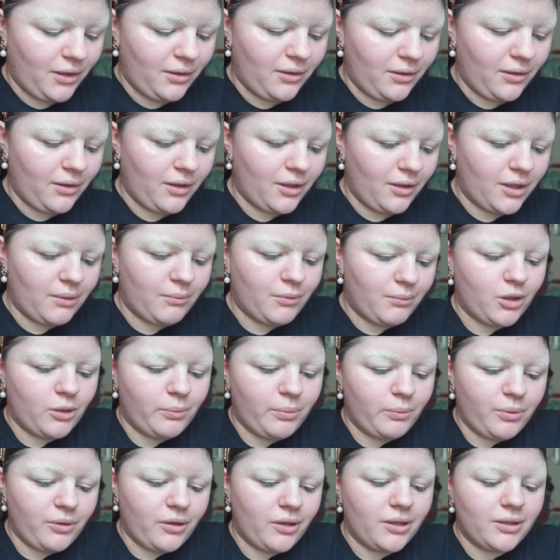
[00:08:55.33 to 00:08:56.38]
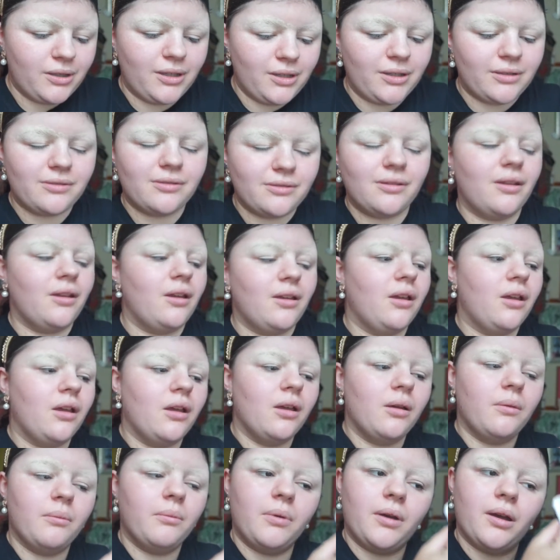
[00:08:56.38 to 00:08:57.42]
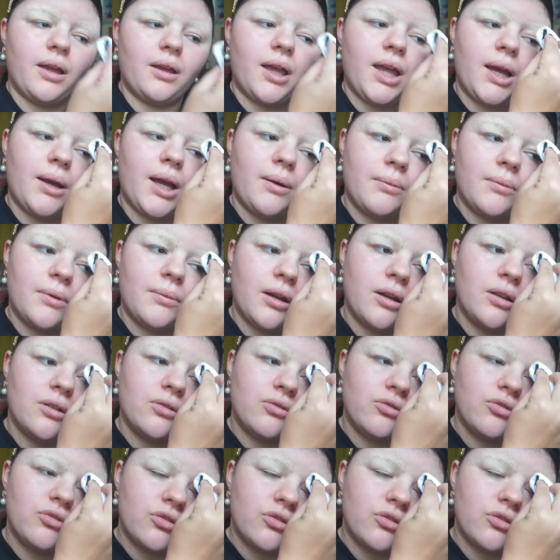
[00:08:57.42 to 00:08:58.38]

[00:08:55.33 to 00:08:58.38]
I'm not a pro at this, but I am just